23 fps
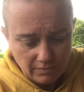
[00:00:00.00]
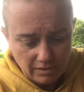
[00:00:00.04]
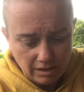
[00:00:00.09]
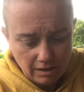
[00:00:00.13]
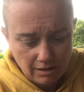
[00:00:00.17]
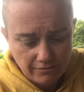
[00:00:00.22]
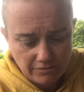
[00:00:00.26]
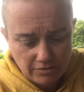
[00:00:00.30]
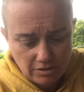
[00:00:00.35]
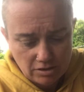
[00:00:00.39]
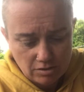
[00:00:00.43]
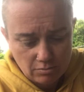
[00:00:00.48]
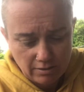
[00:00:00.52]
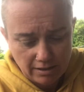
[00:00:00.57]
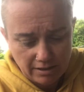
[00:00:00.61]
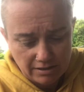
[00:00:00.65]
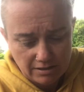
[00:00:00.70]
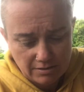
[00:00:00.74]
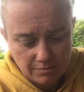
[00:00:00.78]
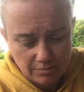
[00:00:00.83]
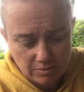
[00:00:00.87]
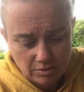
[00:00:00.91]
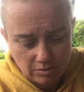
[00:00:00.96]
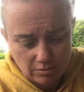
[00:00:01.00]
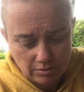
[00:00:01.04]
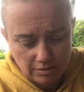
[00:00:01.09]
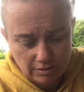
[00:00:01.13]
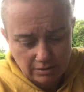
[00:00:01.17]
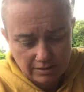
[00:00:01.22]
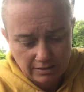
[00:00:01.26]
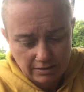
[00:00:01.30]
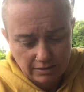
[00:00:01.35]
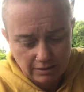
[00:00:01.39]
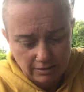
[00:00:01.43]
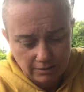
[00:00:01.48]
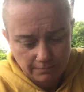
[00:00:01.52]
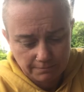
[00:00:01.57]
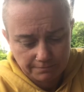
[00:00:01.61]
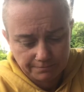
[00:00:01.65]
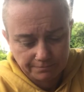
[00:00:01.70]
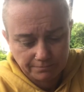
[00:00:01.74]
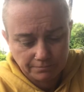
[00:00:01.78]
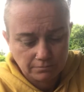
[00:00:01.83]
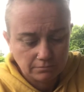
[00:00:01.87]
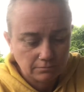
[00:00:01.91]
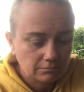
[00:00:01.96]
I've just whacked some soil in there,
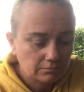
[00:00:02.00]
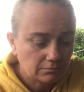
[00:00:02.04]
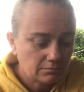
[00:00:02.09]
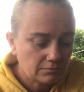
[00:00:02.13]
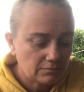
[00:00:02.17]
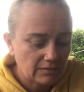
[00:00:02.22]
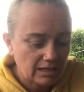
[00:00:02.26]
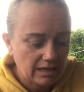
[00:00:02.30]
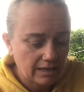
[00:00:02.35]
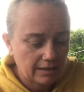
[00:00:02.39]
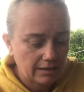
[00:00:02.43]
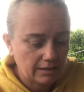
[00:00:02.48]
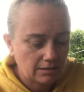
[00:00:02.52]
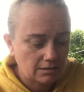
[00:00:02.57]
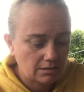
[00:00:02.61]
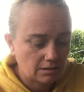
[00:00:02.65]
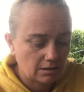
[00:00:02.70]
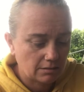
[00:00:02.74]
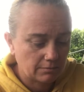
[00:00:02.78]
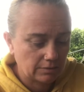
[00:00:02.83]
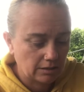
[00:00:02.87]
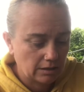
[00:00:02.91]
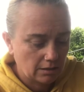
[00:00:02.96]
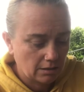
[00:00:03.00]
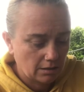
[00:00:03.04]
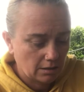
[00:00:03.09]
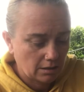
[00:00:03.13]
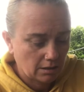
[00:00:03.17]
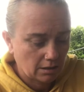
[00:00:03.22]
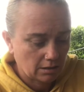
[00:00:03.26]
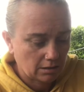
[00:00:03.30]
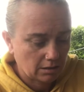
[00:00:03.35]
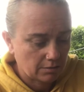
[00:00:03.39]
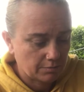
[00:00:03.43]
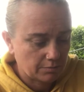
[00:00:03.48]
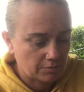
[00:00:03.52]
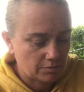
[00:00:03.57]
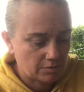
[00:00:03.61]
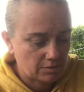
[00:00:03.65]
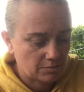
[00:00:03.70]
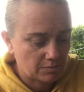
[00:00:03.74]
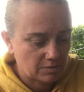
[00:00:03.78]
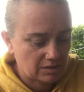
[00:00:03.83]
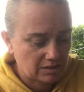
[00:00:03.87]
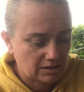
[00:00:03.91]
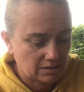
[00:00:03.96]
and I'm going to put
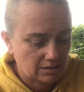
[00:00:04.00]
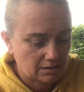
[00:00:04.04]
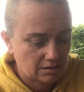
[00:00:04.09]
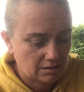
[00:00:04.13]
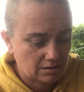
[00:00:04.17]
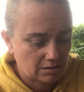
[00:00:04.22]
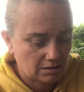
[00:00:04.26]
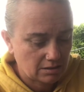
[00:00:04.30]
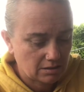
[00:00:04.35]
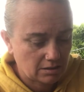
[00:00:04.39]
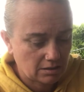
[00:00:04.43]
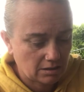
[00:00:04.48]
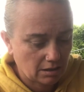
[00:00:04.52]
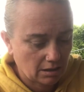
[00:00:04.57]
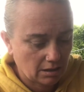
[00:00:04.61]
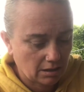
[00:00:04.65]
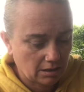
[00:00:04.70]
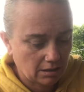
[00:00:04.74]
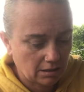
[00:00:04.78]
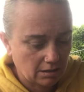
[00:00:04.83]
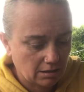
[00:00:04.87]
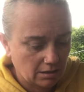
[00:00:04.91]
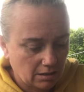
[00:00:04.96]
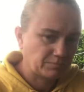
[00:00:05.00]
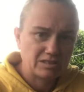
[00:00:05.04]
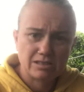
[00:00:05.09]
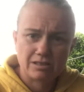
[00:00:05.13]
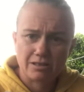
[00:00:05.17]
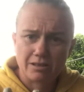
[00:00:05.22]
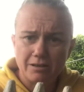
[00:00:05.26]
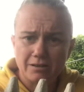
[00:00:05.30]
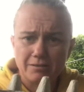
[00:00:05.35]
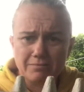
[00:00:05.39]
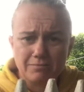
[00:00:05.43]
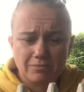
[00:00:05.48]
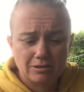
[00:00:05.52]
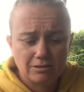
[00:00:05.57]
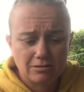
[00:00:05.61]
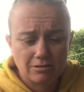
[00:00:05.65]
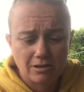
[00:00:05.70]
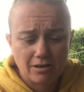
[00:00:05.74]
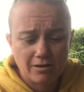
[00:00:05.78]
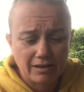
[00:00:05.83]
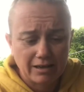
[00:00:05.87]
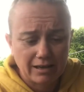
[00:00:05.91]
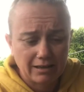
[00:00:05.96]
some seeds in it today. So good
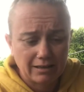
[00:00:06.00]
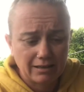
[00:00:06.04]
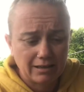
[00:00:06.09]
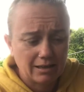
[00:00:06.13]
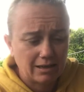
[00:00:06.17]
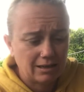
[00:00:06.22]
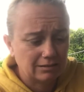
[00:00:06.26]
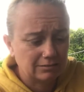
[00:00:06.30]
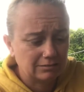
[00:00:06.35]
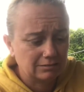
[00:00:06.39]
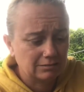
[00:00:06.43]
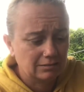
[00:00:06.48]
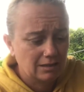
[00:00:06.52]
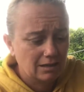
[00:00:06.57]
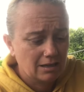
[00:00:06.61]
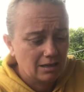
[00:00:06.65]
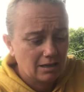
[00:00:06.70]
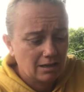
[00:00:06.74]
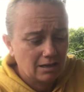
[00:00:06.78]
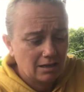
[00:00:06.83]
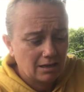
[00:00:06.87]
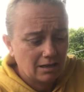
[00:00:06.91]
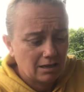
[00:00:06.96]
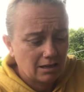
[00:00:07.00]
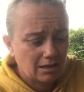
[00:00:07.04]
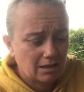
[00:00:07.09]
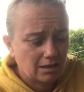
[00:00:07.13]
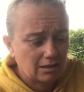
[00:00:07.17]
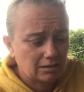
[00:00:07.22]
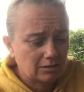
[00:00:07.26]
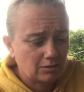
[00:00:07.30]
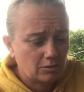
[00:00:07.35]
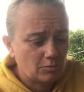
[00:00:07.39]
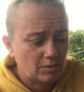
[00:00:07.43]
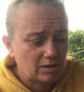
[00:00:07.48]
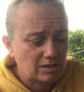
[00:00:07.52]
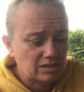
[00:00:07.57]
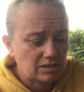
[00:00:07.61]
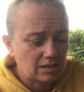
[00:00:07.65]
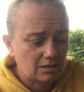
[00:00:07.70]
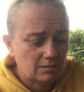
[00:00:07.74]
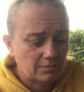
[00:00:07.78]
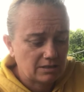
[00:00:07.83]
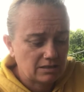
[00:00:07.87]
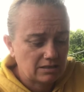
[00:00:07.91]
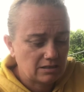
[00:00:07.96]
old egg carton, little ones. And
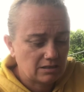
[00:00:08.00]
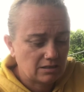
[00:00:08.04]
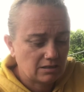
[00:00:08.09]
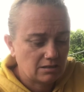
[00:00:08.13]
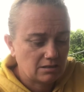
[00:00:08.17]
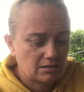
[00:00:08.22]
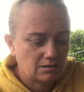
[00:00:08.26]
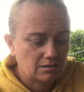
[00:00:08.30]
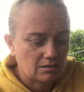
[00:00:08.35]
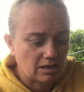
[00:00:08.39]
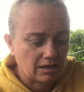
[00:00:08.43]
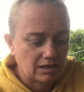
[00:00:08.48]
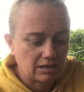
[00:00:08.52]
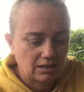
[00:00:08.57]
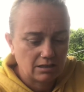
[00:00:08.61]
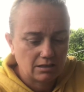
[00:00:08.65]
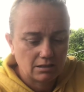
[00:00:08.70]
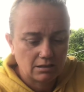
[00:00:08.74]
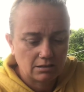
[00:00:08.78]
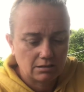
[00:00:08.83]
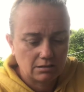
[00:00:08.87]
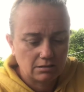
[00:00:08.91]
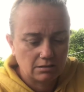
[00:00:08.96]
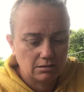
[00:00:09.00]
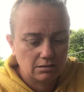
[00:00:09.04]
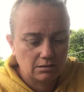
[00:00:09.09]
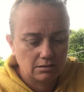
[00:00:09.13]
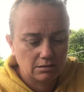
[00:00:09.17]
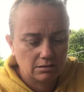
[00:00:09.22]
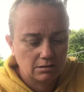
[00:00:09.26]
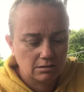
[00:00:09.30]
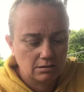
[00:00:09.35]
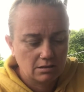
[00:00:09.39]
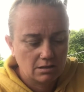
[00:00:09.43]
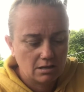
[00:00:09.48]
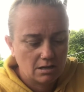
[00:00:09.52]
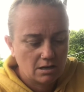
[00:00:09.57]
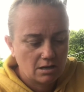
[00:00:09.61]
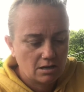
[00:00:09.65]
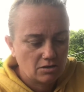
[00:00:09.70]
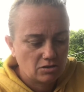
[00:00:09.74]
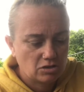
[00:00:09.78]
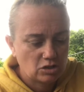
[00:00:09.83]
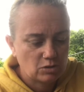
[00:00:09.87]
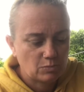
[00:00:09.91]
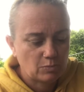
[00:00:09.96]
the best thing is I can either
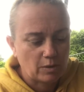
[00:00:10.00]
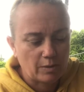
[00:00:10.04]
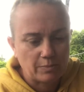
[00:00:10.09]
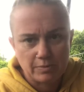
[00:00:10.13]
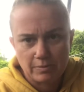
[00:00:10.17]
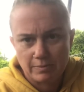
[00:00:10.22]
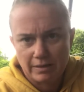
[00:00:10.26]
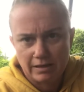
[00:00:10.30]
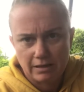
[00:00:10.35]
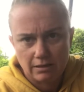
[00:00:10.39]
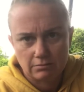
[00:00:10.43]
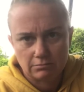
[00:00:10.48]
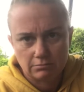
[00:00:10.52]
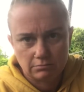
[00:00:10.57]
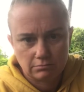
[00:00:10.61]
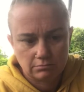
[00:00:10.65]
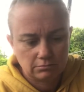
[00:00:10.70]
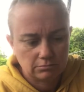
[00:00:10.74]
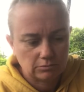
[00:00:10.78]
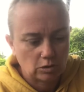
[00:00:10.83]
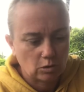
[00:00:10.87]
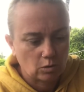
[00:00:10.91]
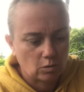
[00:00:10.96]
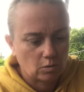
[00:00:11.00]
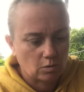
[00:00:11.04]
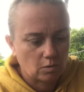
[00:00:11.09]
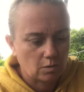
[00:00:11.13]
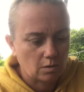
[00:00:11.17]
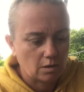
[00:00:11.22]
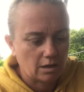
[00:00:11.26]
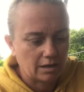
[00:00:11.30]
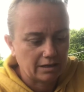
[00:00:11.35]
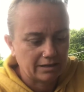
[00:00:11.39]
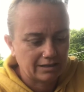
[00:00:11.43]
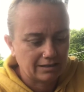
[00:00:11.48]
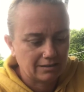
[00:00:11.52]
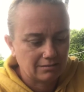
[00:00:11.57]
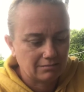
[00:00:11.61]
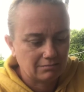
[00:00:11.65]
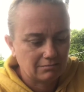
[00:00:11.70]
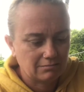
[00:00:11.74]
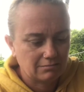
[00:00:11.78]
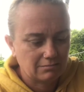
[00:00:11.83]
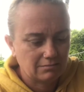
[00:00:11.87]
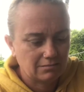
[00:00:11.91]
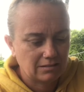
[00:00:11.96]
just pop them out, or I can
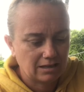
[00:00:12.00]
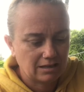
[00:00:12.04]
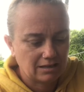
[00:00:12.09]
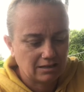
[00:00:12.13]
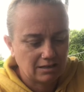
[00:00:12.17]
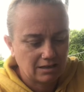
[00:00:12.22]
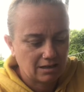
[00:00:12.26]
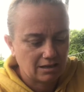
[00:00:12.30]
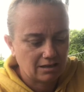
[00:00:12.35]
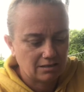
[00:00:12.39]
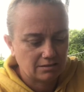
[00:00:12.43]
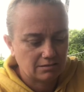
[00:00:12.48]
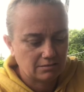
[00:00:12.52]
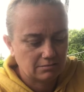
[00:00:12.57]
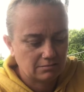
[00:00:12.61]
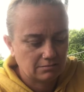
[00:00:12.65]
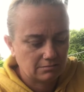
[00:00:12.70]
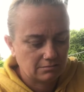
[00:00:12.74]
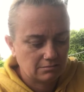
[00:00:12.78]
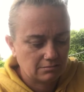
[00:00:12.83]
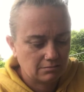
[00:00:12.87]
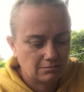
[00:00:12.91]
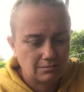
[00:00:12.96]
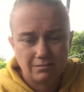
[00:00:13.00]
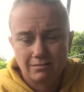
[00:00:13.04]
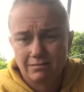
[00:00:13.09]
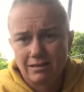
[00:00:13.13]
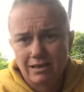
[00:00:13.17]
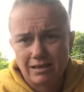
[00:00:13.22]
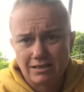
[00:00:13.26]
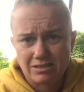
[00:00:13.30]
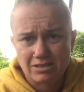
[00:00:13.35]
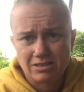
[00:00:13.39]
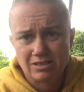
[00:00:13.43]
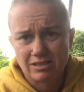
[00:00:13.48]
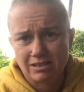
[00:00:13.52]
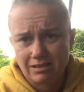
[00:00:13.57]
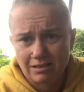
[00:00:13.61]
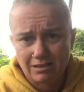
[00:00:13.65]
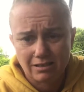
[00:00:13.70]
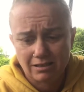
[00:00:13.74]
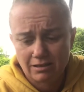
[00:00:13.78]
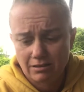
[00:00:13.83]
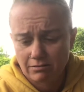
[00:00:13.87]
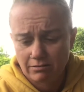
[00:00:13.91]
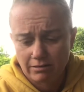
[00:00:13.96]
then cut and stick it
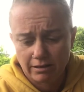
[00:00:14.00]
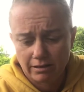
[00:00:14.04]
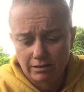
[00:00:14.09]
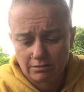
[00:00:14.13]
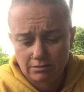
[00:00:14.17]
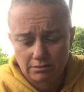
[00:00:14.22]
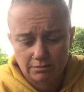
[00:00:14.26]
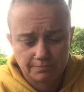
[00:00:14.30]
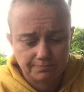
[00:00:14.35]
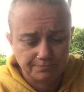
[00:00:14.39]
in the ground.